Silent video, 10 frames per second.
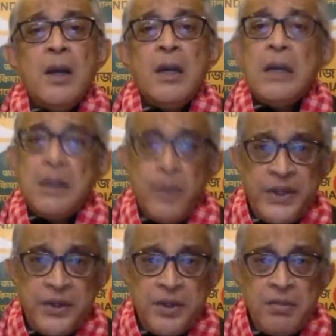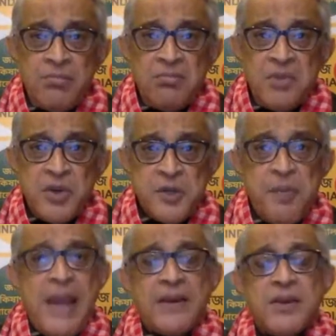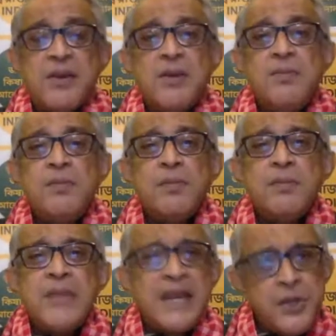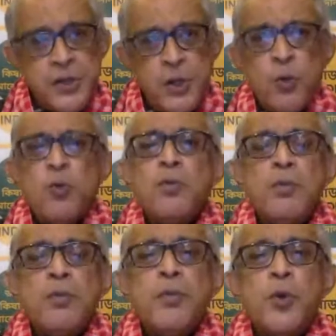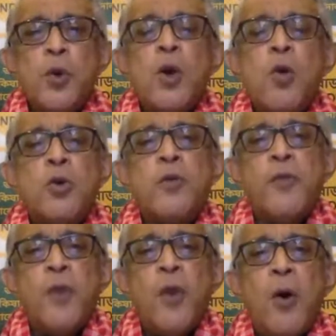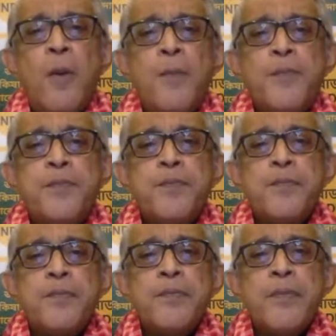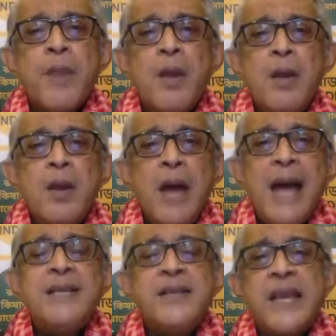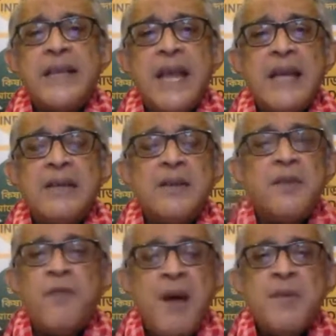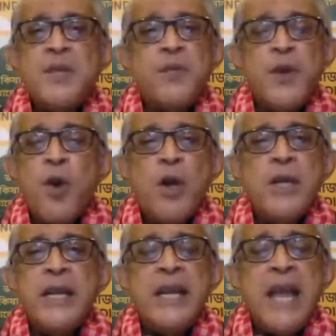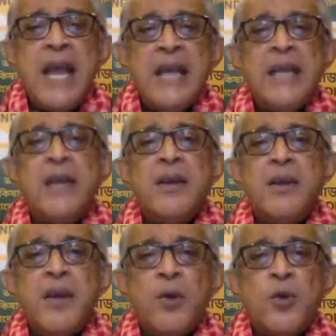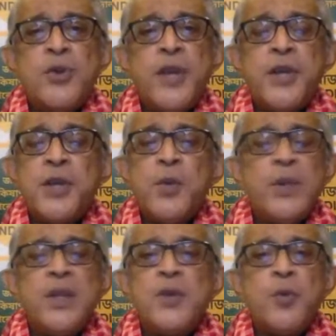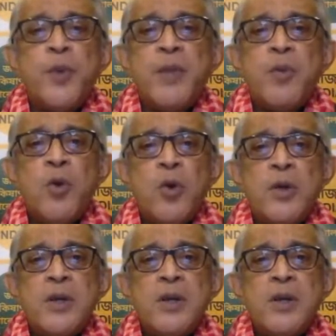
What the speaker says: With respect that is due to a court of law, I say that the farmers were not in any negotiation with the Supreme Court.